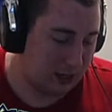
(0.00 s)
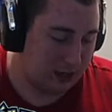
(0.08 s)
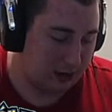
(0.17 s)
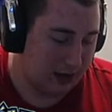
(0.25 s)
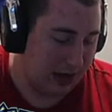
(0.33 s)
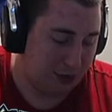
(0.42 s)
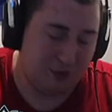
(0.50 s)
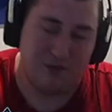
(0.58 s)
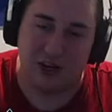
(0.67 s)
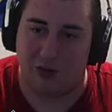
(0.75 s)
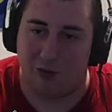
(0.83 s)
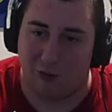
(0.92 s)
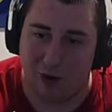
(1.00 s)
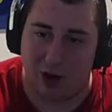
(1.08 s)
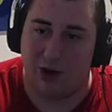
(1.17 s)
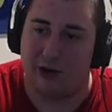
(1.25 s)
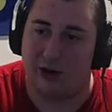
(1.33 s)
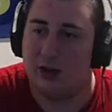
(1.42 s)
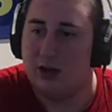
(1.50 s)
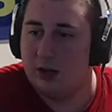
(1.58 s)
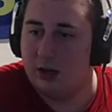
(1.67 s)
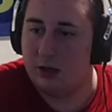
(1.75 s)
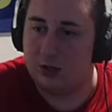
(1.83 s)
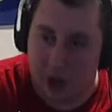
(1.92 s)
got to Victory Road,
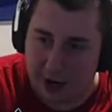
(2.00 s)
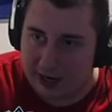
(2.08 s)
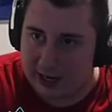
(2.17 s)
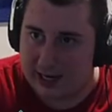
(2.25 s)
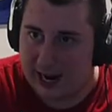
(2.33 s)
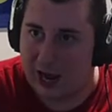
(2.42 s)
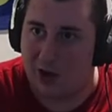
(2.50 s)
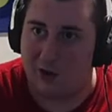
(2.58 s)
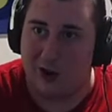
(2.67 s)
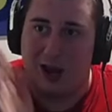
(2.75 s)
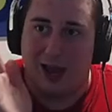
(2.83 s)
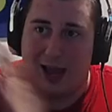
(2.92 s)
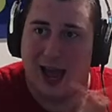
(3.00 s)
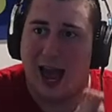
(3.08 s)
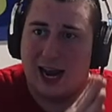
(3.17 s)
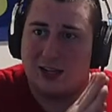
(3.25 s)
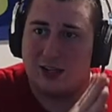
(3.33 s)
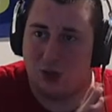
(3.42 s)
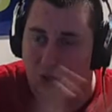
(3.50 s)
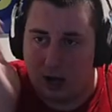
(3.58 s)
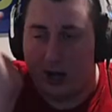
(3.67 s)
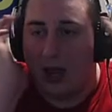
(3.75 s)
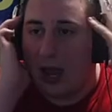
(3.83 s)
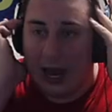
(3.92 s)
we took it down, and it's gone.
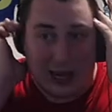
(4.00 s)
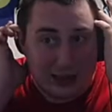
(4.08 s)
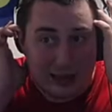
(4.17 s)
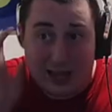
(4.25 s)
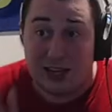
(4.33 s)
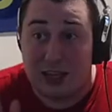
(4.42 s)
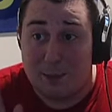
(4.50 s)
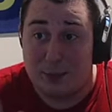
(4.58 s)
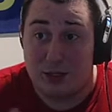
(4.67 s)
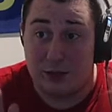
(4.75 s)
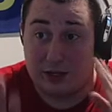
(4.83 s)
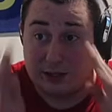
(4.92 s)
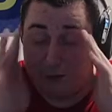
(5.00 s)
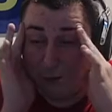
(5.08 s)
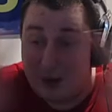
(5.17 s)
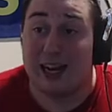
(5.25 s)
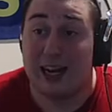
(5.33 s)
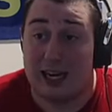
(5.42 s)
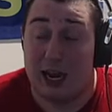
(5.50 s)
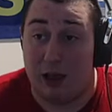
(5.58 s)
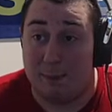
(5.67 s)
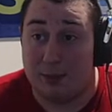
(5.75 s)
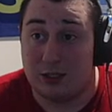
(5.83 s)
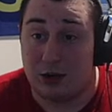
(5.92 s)
And in this episode, it's a frick kill
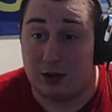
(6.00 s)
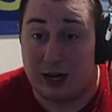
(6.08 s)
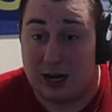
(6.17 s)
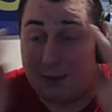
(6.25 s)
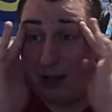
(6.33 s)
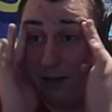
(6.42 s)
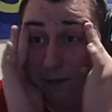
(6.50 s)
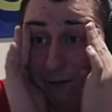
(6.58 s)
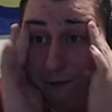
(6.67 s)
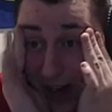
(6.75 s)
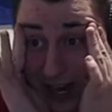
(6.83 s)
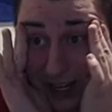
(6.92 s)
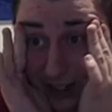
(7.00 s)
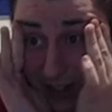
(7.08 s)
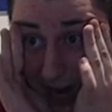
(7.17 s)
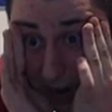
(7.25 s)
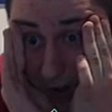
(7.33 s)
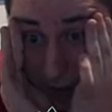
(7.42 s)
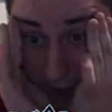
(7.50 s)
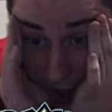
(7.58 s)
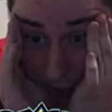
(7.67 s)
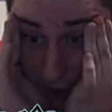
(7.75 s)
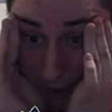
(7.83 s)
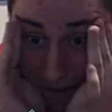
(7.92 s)
episode, and I'm like frickin' scared
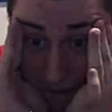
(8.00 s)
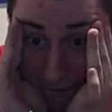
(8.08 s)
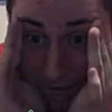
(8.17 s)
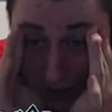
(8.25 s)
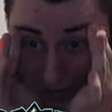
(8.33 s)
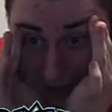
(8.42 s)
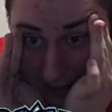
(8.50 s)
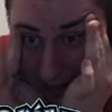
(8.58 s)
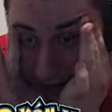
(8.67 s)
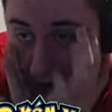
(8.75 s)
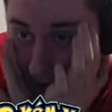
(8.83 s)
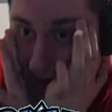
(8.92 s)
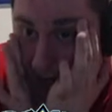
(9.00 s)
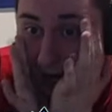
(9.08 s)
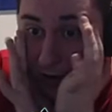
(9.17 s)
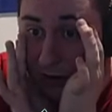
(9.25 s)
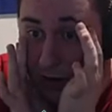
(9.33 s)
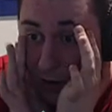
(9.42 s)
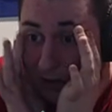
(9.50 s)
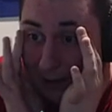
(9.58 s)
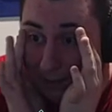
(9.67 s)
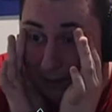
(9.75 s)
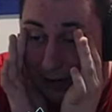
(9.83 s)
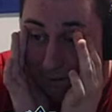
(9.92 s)
of my frickin' life. I don't know if I'm gonna